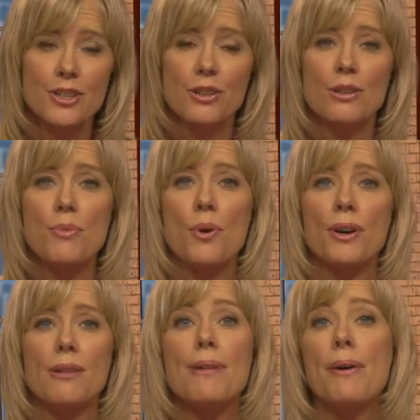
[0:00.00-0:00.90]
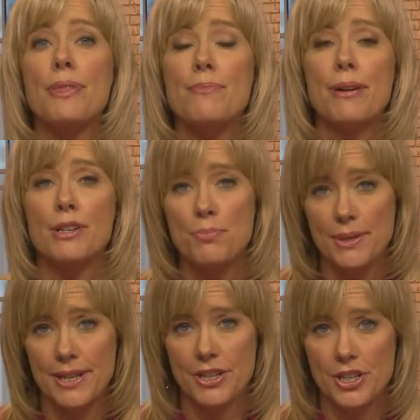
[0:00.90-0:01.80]
To learn more about the Marriage
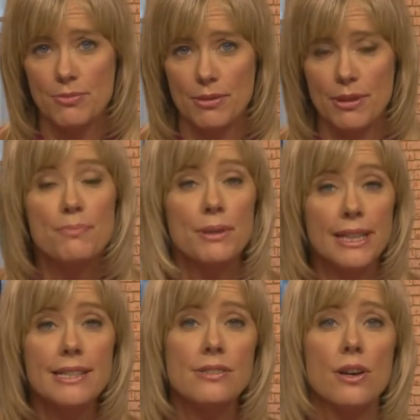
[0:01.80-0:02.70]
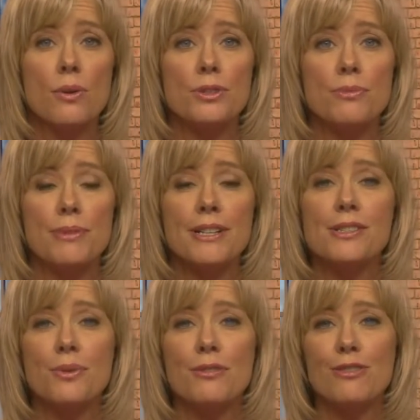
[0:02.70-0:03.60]
Protection Amendment, please go to
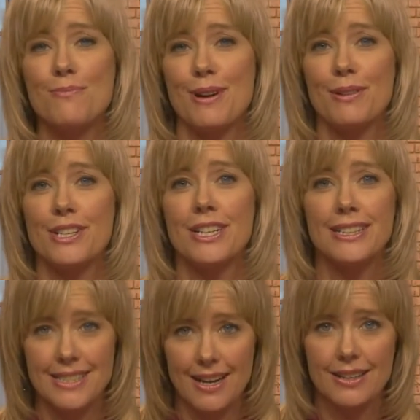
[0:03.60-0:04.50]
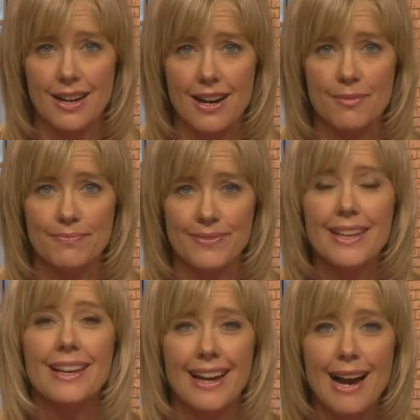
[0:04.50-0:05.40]
minnesotaformarriage.com.
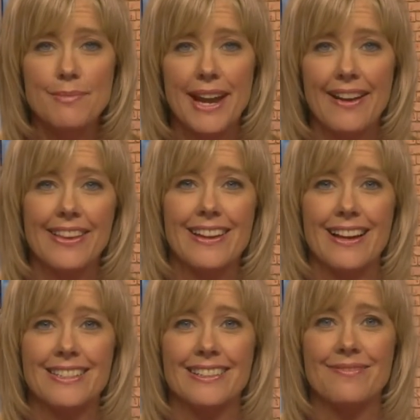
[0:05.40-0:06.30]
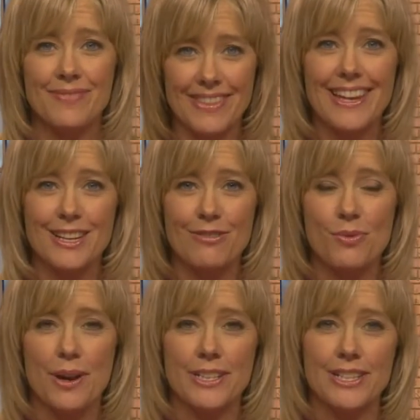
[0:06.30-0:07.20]
I'm Callie Yonta. Thank you
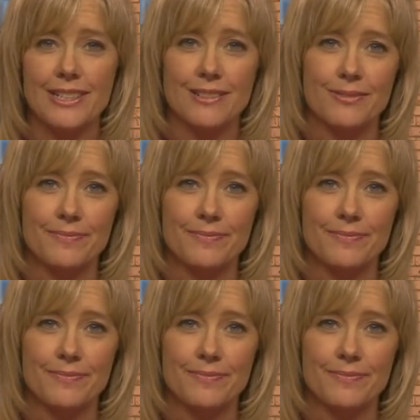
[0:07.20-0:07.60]
for watching.